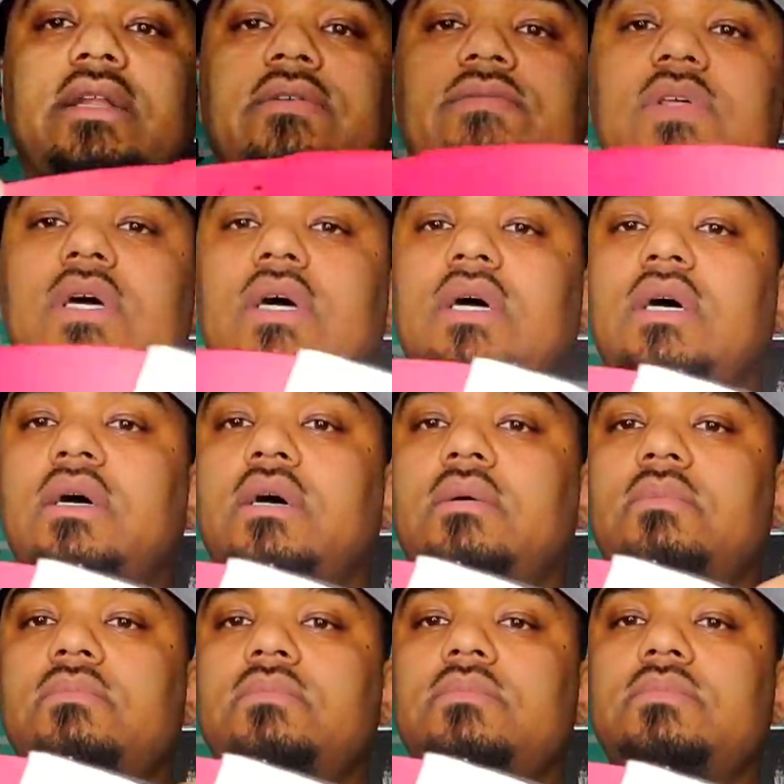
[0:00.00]
of the
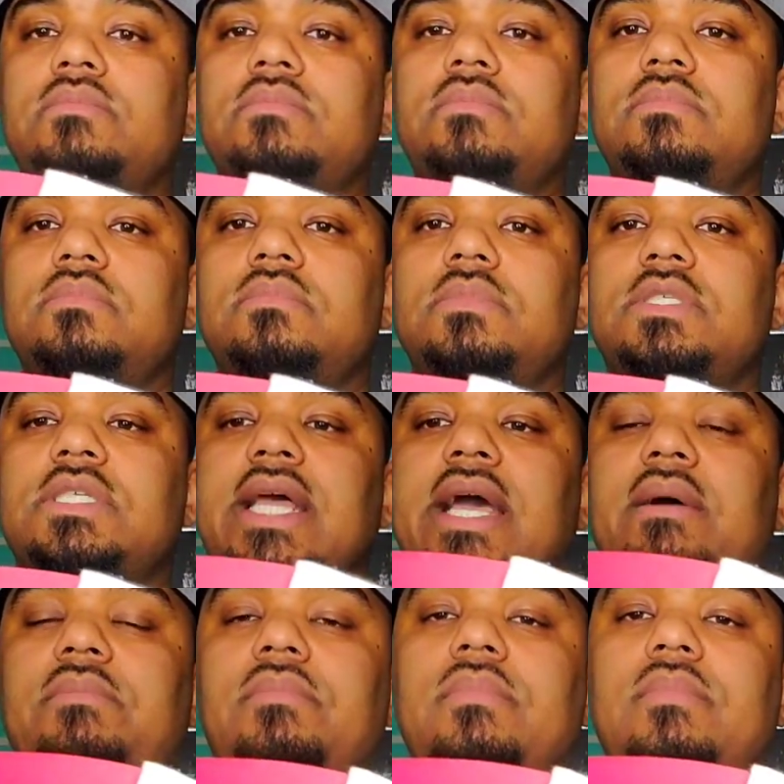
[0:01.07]
um,
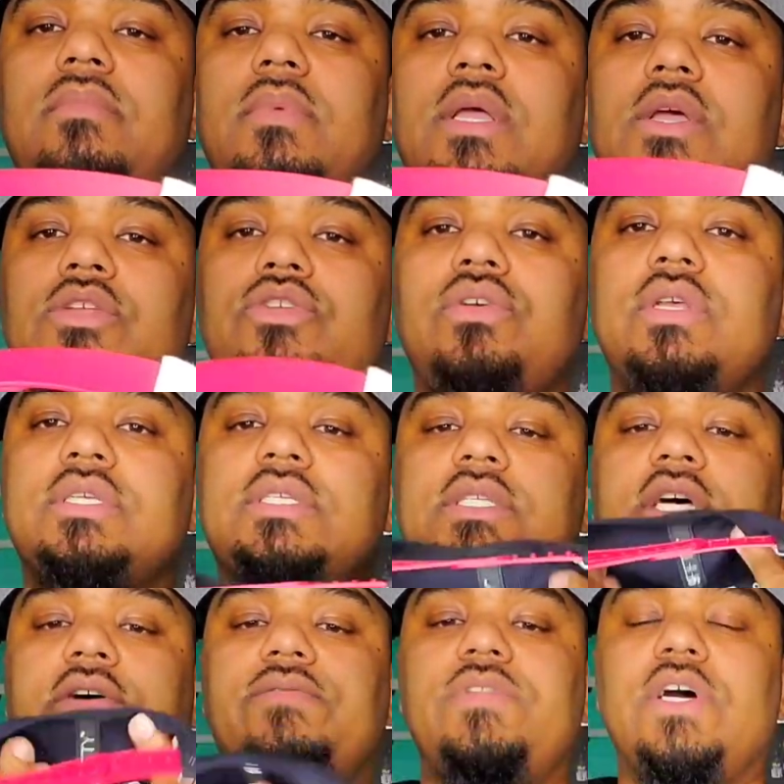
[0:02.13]
snap. You can
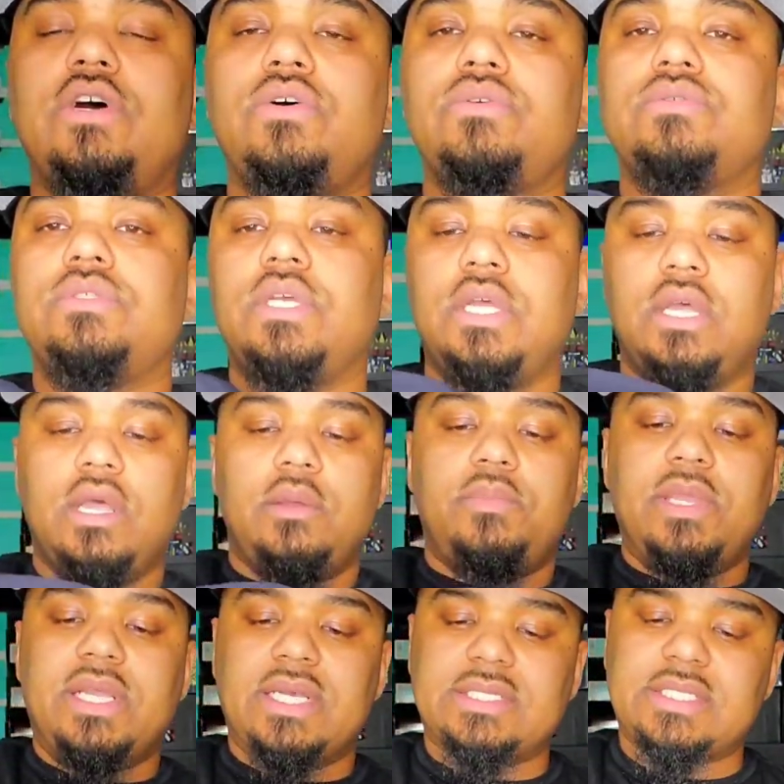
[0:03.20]
stuff those,
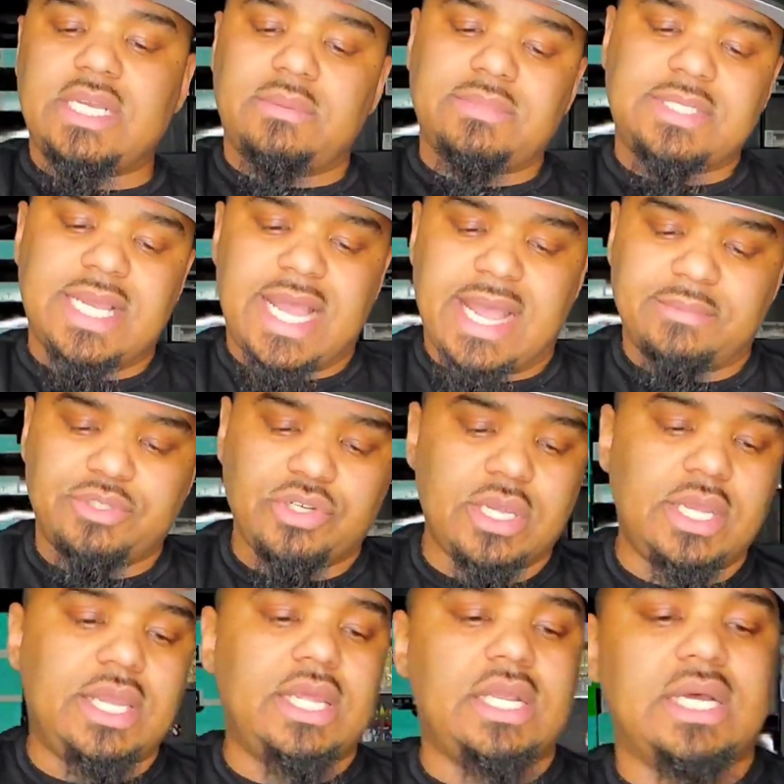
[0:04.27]
because sometimes you
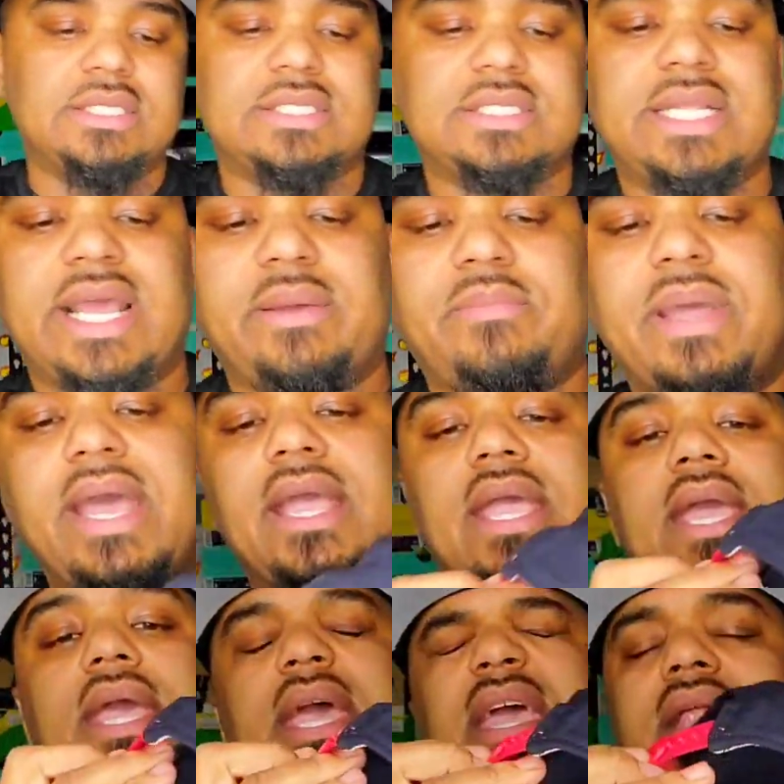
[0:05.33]
can get a snapback
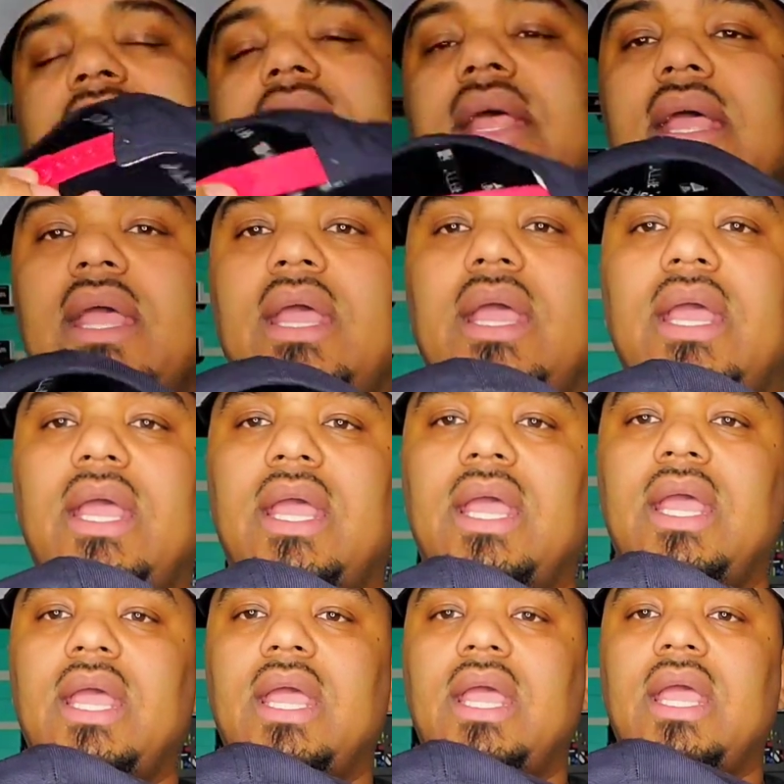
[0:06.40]
and
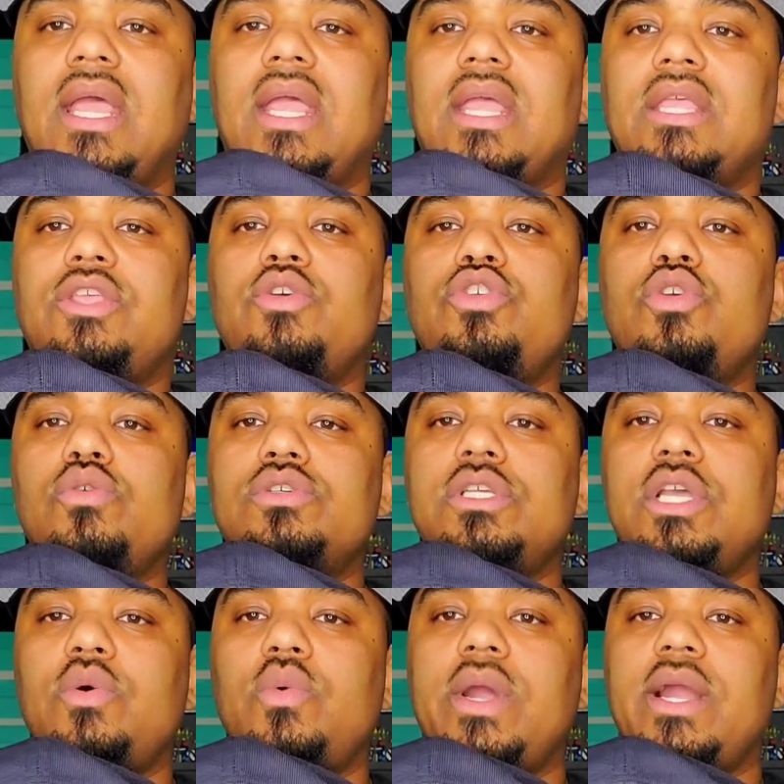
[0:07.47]
you usually
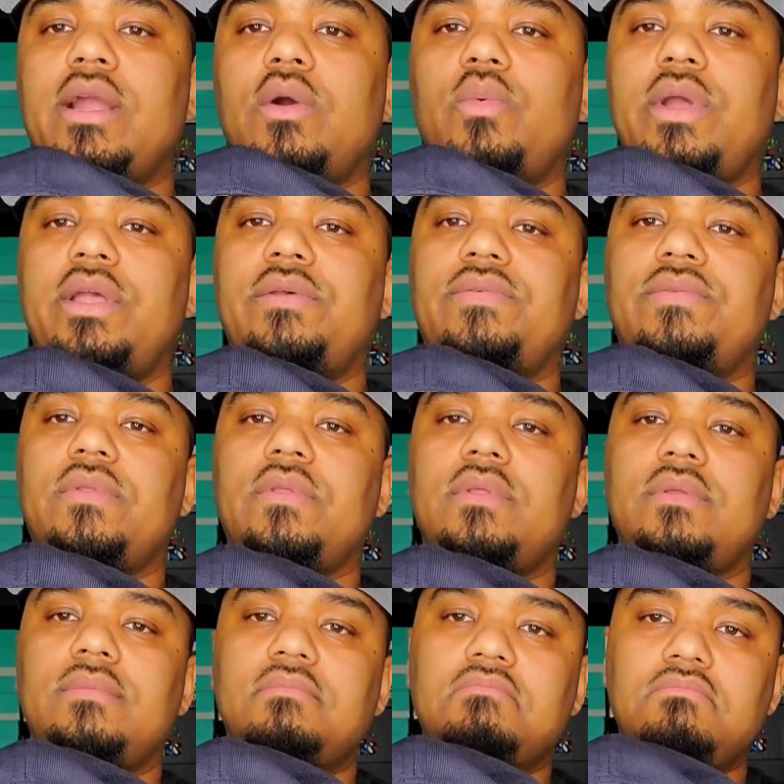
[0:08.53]
are wear it with
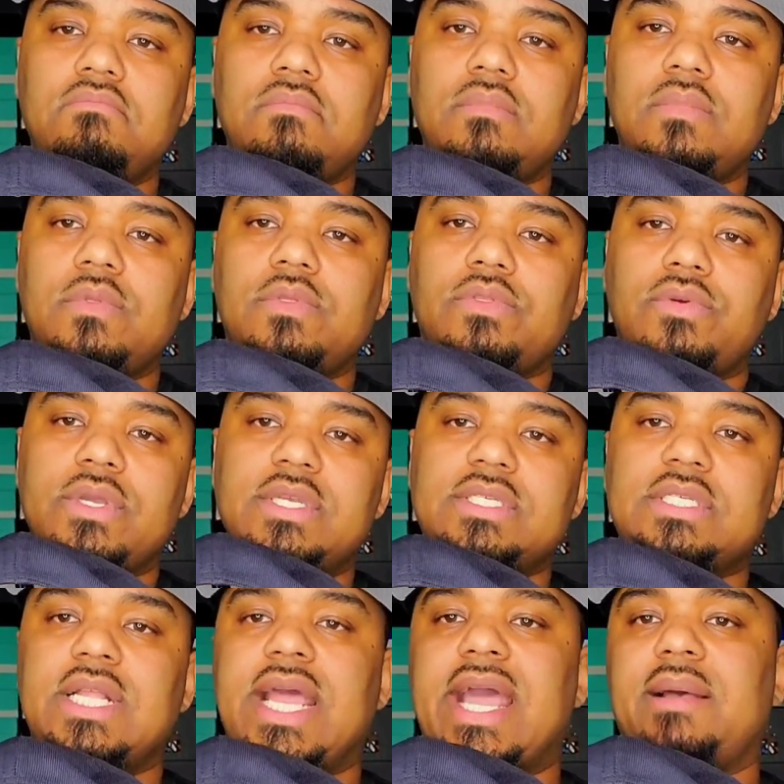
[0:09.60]
three
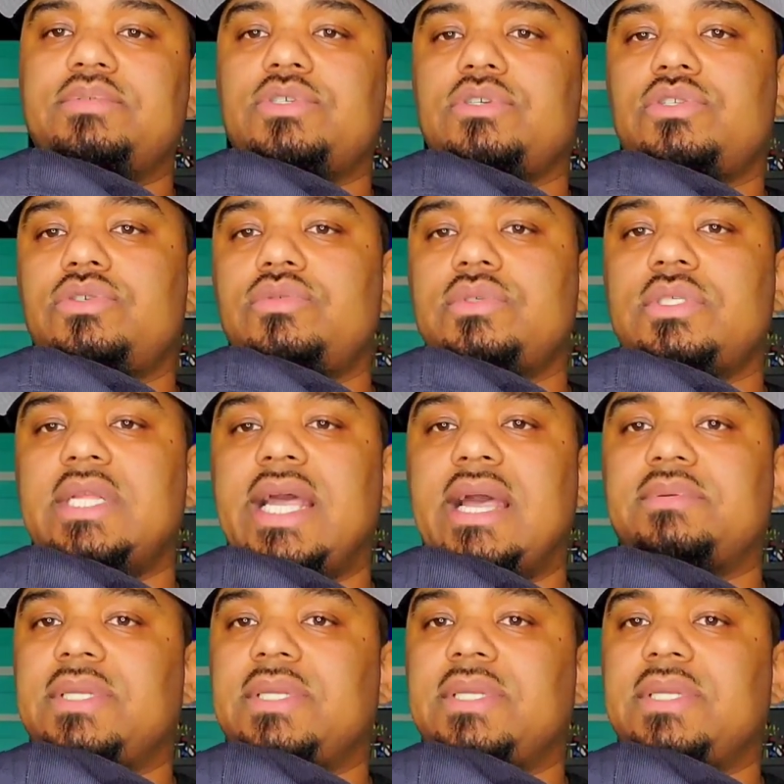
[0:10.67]
snaps or two snaps,